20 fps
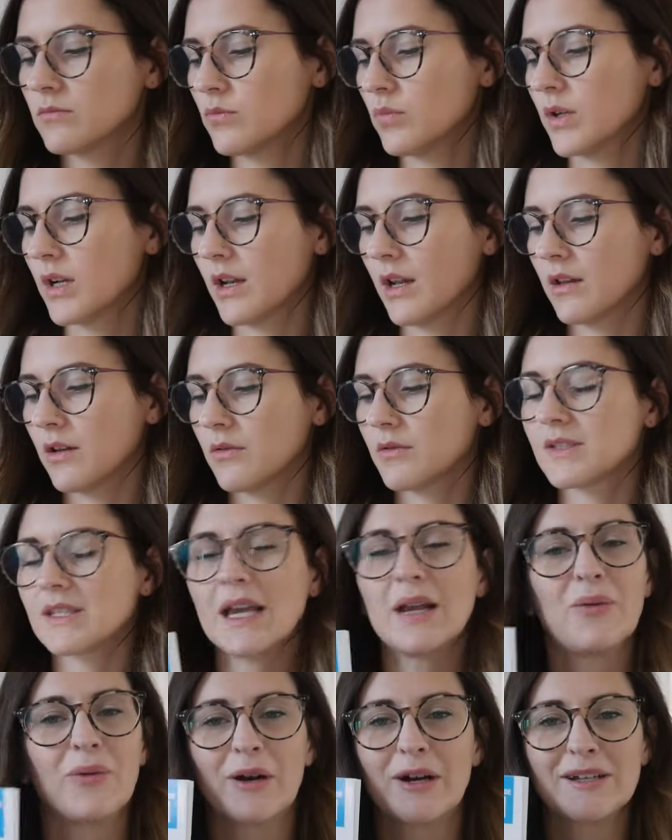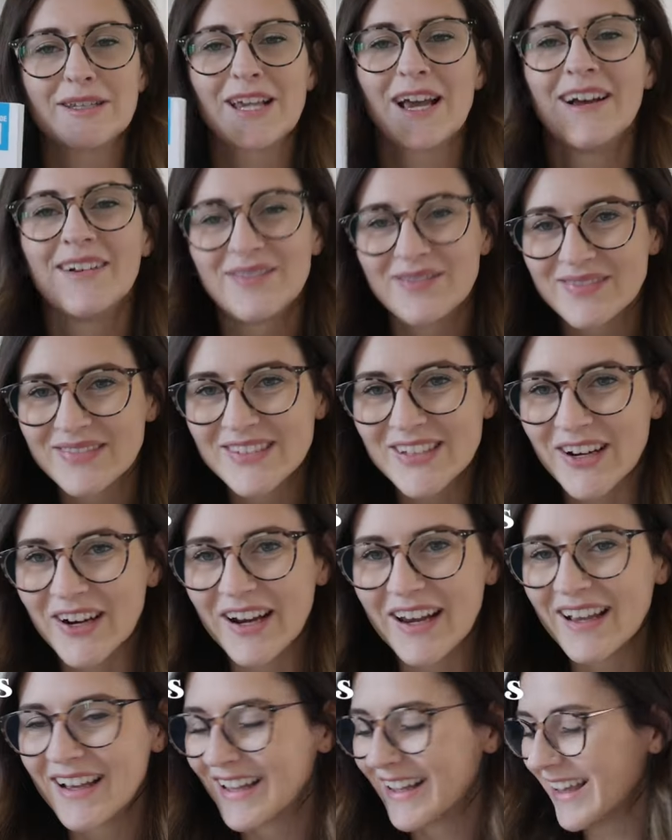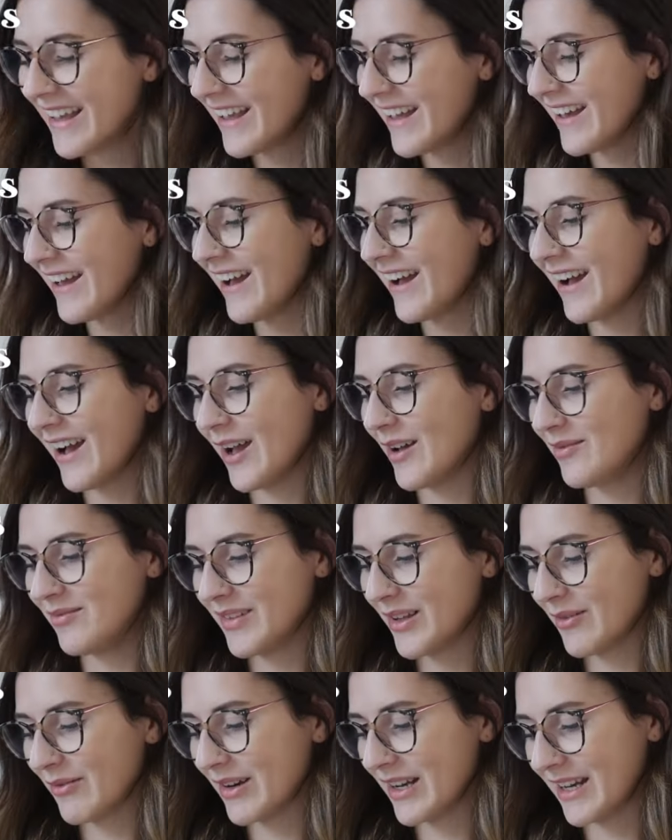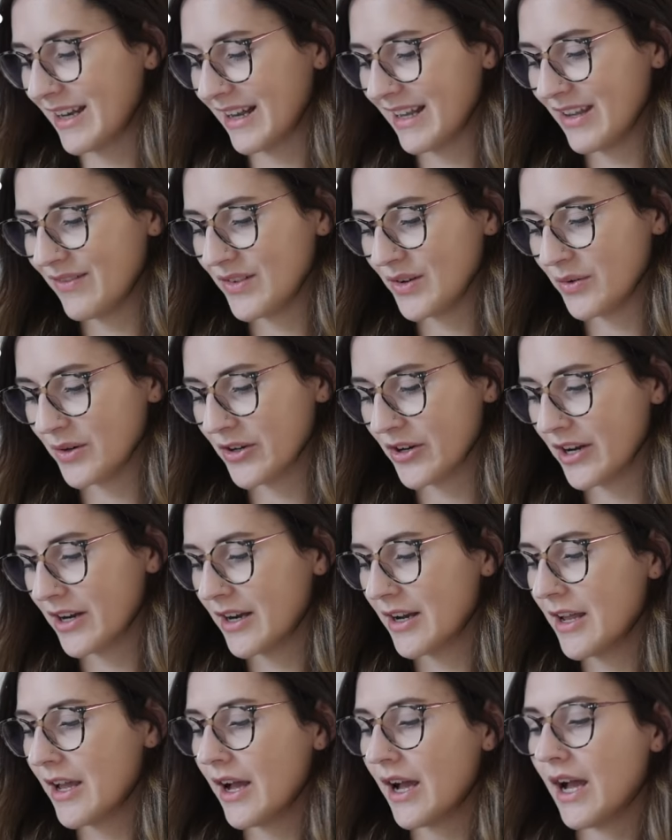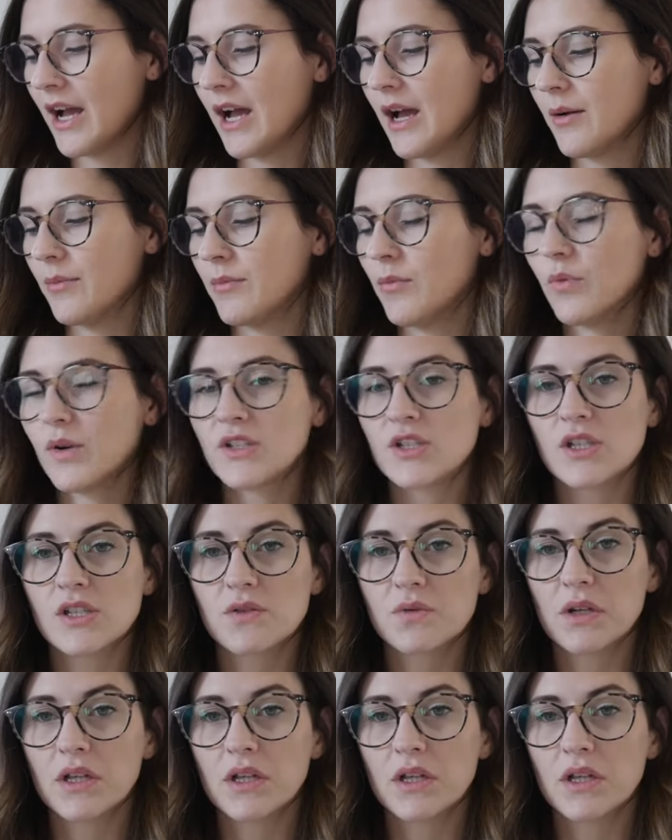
what did I do? Sight words, sorry. I'm like, what did I even order? Um, which is